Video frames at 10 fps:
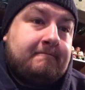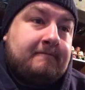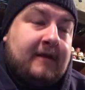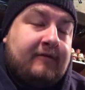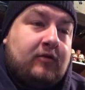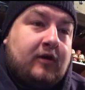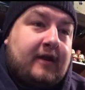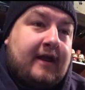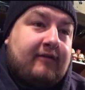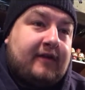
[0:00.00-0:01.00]
if you look
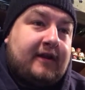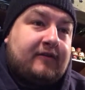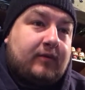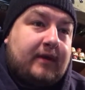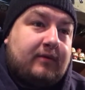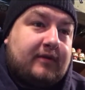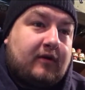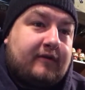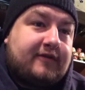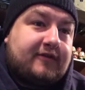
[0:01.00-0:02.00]
at everything this week with
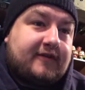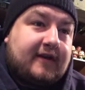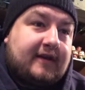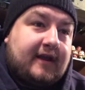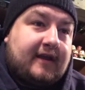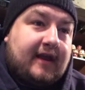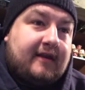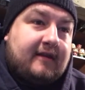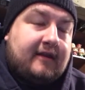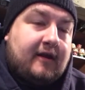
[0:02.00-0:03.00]
Officer Sicknick,
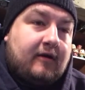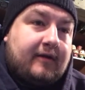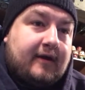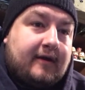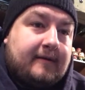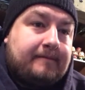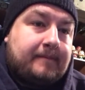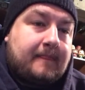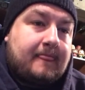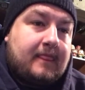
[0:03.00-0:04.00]
and you know,
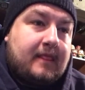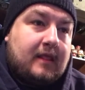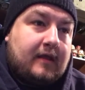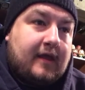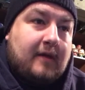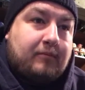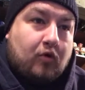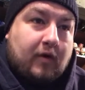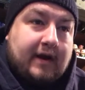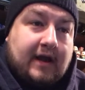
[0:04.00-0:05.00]
the
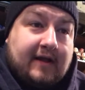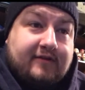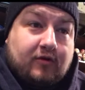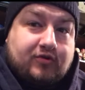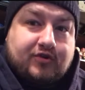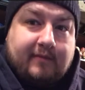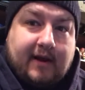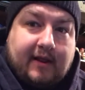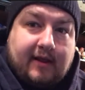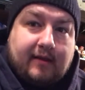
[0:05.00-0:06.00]
outpouring on social
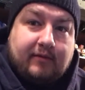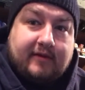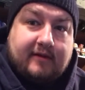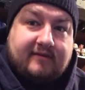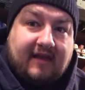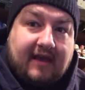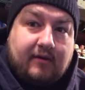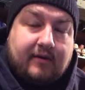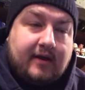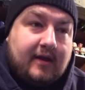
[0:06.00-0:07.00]
media and within
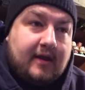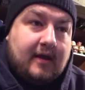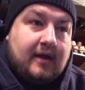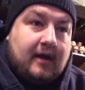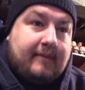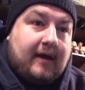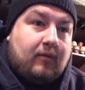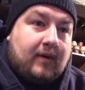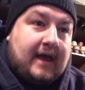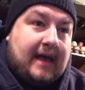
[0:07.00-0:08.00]
town about
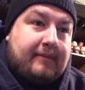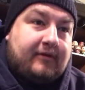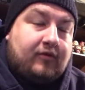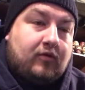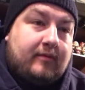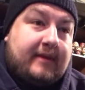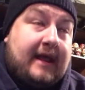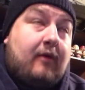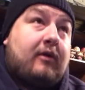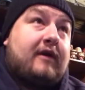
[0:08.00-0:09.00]
what happened to him, I mean,
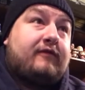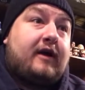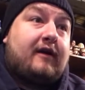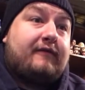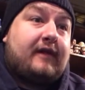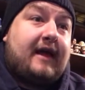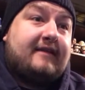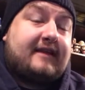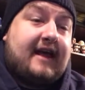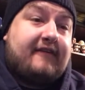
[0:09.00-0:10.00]
now we're gonna fly our
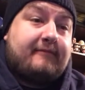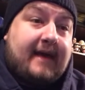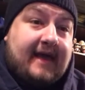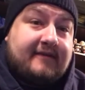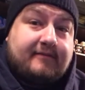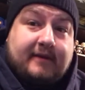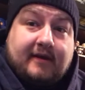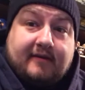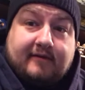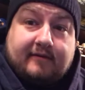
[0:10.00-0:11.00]
flags at half mast
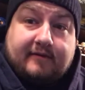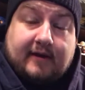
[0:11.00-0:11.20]
because of